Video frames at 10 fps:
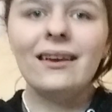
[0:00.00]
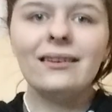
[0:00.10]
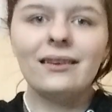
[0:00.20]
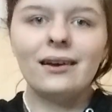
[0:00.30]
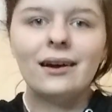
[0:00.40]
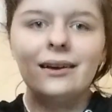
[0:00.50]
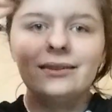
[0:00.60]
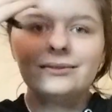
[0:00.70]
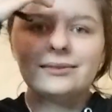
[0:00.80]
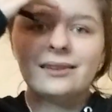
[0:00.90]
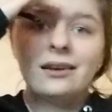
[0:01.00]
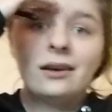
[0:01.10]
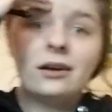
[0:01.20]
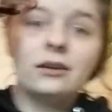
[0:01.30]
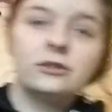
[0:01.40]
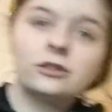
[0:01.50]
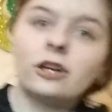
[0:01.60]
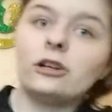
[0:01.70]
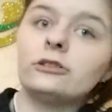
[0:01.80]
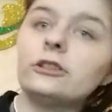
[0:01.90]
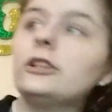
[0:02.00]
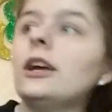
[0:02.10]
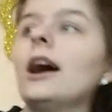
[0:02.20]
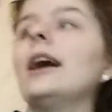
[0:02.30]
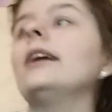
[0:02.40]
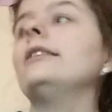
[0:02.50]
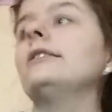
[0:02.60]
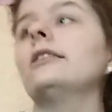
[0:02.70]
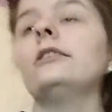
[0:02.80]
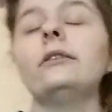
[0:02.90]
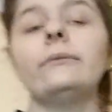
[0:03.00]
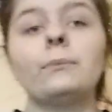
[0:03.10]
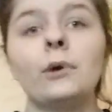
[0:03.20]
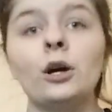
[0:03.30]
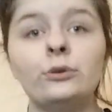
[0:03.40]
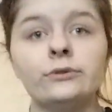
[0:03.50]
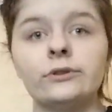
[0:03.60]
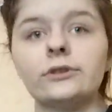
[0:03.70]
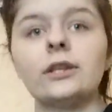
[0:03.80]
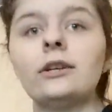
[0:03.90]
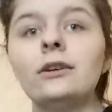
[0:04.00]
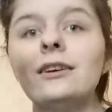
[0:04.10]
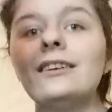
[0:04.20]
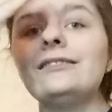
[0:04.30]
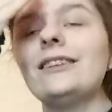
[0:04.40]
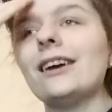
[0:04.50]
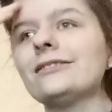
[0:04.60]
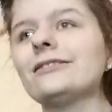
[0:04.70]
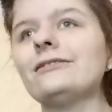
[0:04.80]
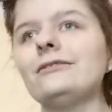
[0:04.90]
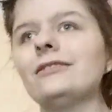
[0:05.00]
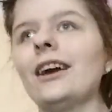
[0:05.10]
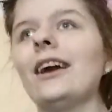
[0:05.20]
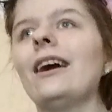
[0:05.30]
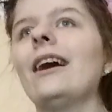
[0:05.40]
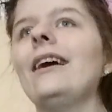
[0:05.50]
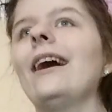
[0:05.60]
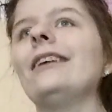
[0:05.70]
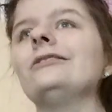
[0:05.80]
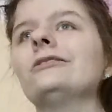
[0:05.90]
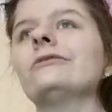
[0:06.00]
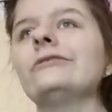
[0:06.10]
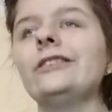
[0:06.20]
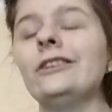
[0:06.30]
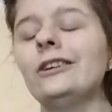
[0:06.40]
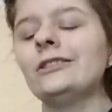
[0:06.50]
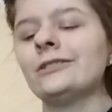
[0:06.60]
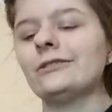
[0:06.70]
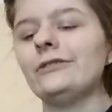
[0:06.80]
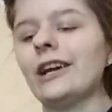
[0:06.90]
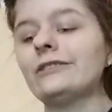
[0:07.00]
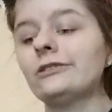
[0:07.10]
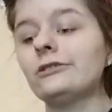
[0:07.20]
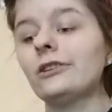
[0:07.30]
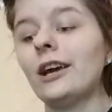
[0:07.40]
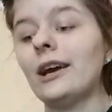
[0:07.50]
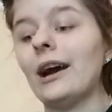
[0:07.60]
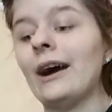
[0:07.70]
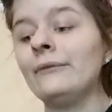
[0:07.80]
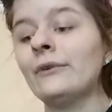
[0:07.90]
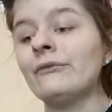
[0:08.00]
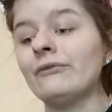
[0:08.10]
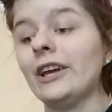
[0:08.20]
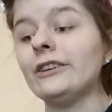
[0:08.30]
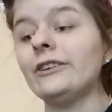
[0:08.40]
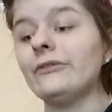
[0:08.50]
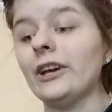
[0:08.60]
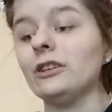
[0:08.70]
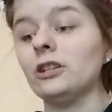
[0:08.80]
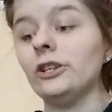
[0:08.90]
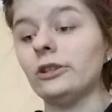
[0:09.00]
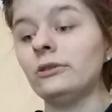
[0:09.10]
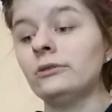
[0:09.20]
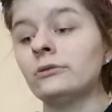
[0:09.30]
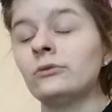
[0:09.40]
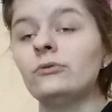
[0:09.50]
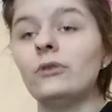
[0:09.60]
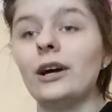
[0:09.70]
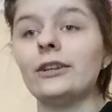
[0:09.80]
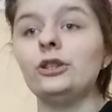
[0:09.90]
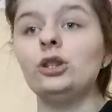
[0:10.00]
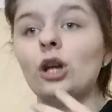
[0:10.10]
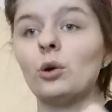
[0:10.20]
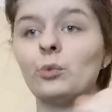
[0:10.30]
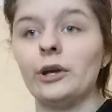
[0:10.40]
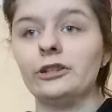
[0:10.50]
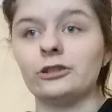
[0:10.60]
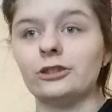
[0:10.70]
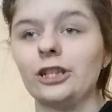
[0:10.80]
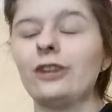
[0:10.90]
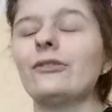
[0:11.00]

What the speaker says: Hey guys, sorry I didn't post yesterday. Yesterday I was very, like, no energy.